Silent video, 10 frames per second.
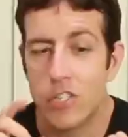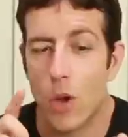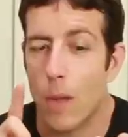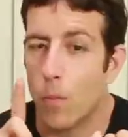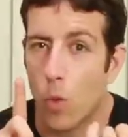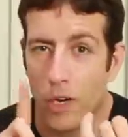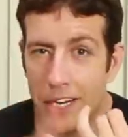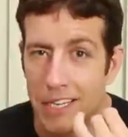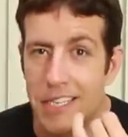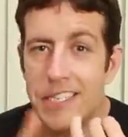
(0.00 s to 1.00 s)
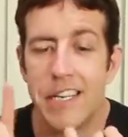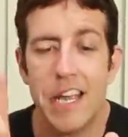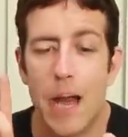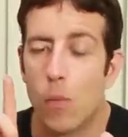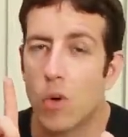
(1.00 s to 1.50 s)
So I'm working
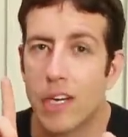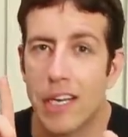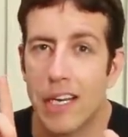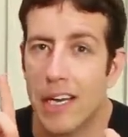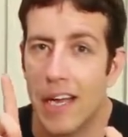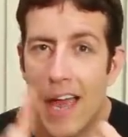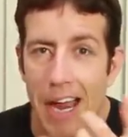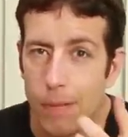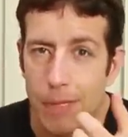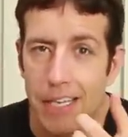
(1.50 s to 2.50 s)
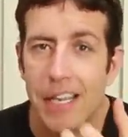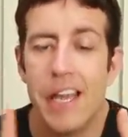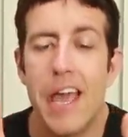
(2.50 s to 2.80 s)
Disney, I'm working uh, Acme,